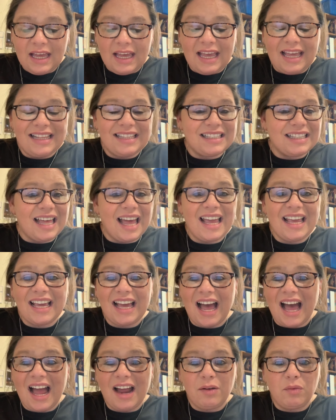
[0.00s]
it's like
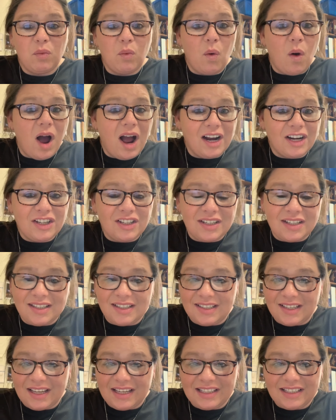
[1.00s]
God
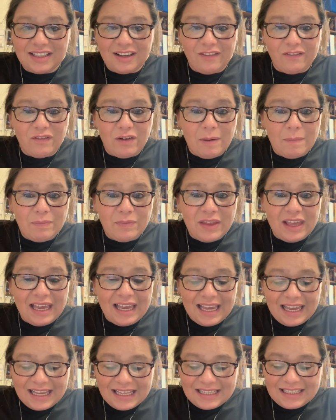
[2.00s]
washes us from the
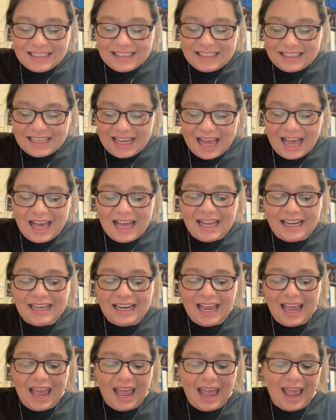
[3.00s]

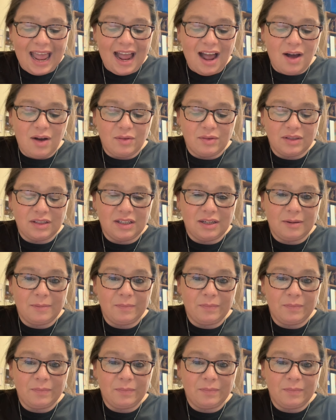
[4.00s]
inside out.